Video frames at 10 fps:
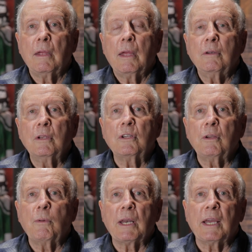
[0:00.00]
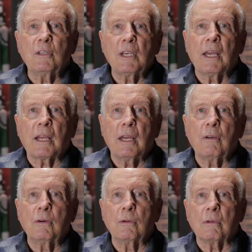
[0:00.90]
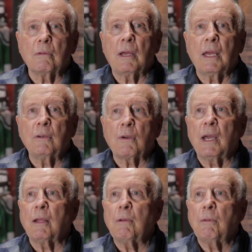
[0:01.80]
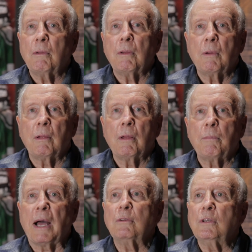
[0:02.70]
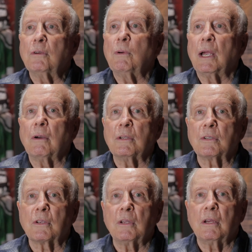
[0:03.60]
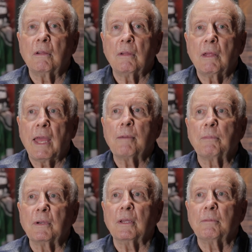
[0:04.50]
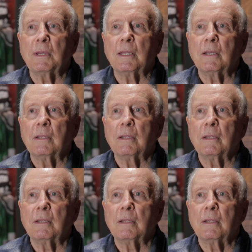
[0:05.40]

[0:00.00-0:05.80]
Usually when I check, I try to pound you where it's going to hamper you a bit.